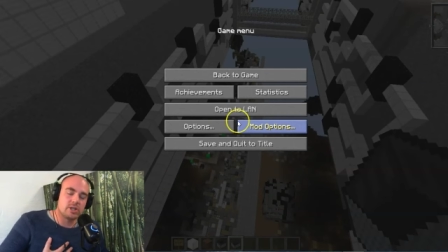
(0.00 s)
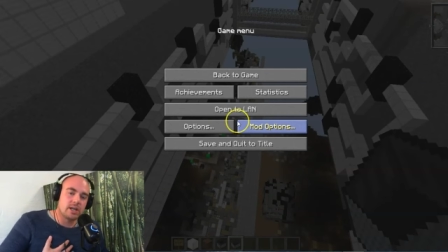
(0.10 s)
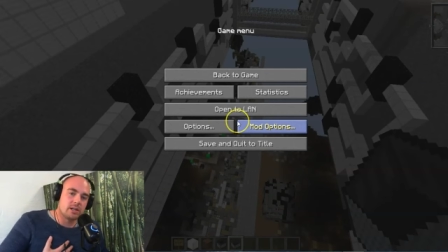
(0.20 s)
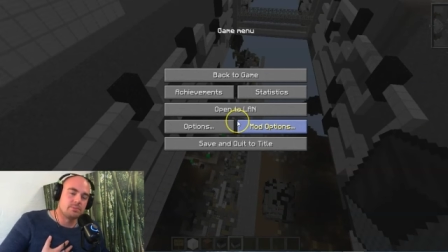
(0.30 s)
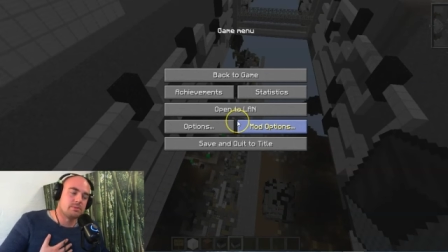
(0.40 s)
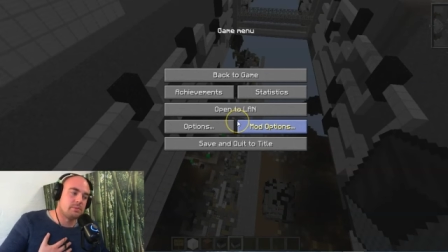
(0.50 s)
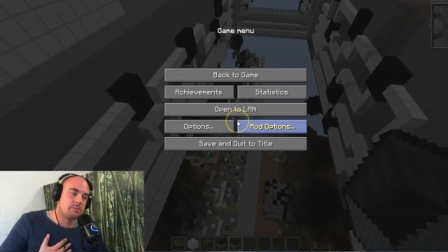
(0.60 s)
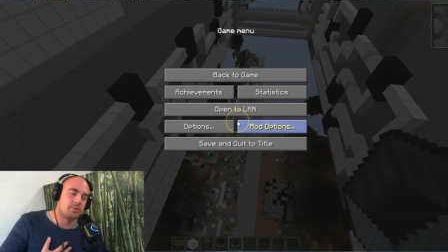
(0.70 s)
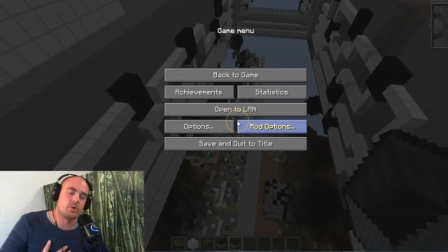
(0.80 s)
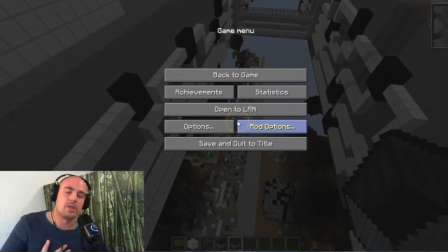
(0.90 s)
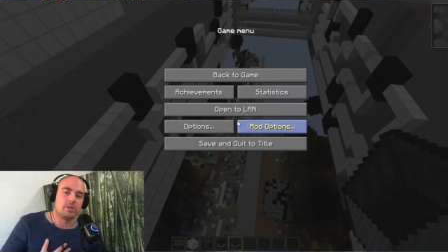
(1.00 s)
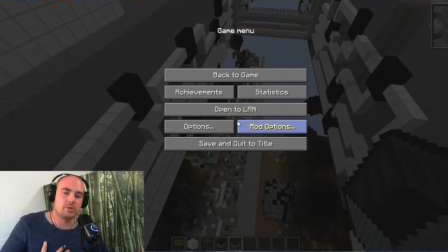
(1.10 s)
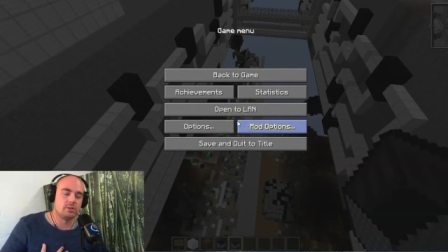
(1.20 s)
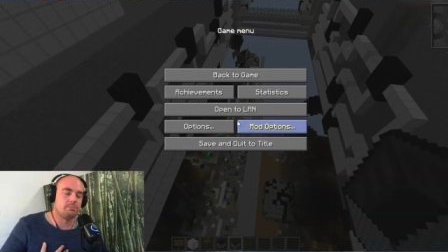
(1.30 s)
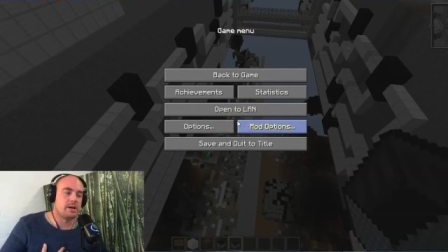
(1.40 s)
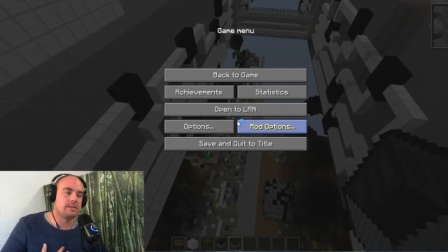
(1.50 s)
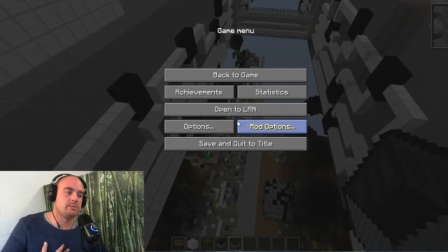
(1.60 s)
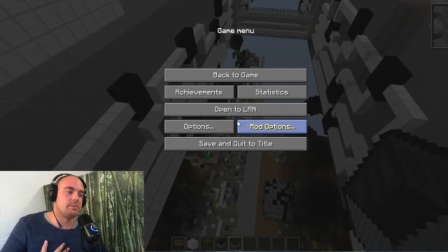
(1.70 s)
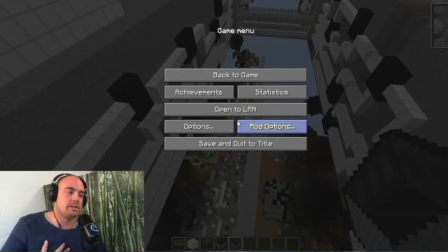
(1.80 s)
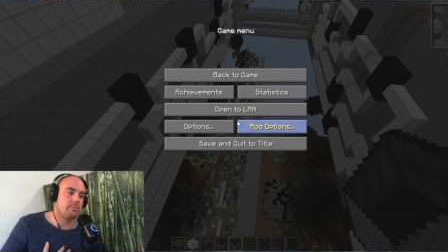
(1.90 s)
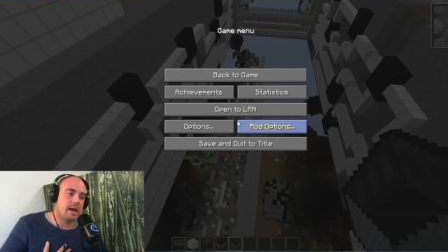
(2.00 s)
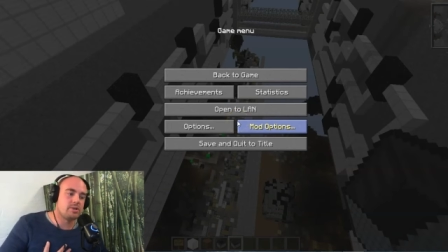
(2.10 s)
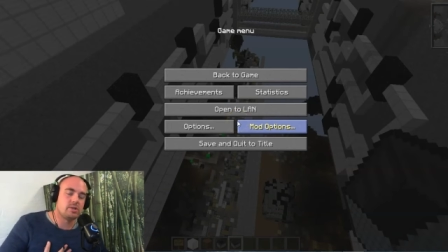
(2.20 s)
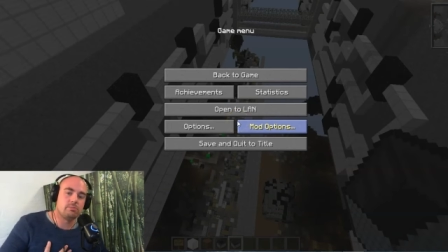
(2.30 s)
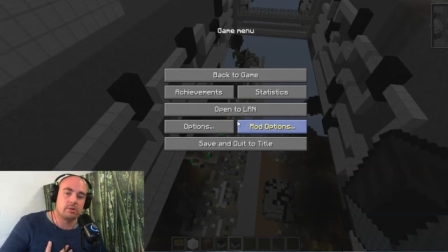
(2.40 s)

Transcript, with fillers: It helps me more than you could possibly imagine